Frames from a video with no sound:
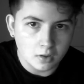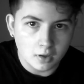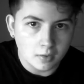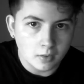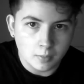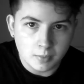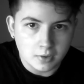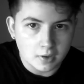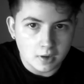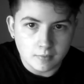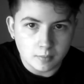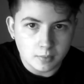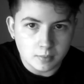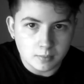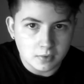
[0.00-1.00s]
I mean, I
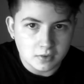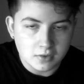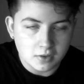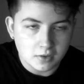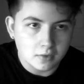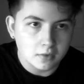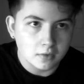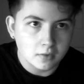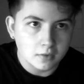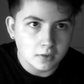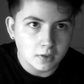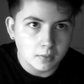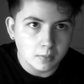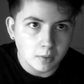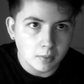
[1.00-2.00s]
haven't been misgendered
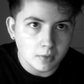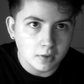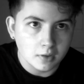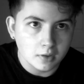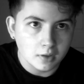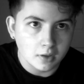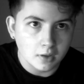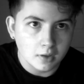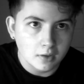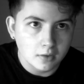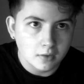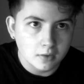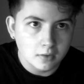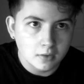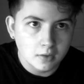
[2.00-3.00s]
in public
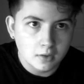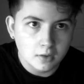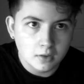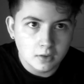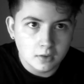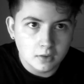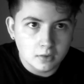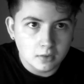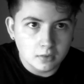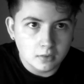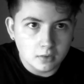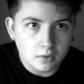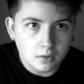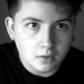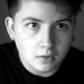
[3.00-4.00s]
in
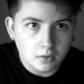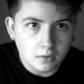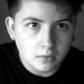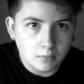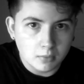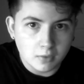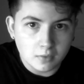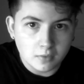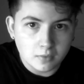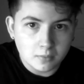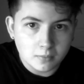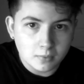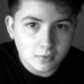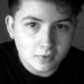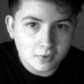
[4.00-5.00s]
months,
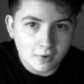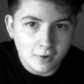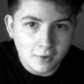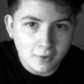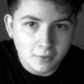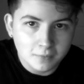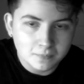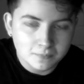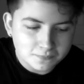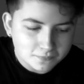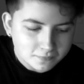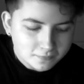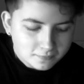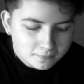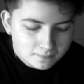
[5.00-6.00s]
so
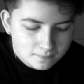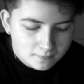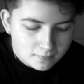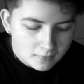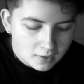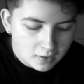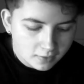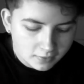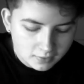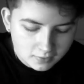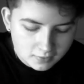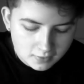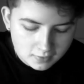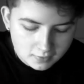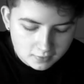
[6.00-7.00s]
I think
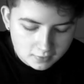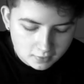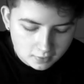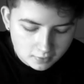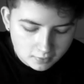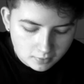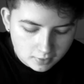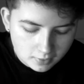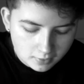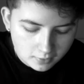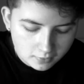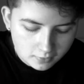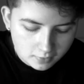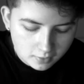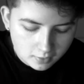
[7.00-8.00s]
since I
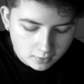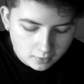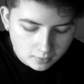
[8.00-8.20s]
realised that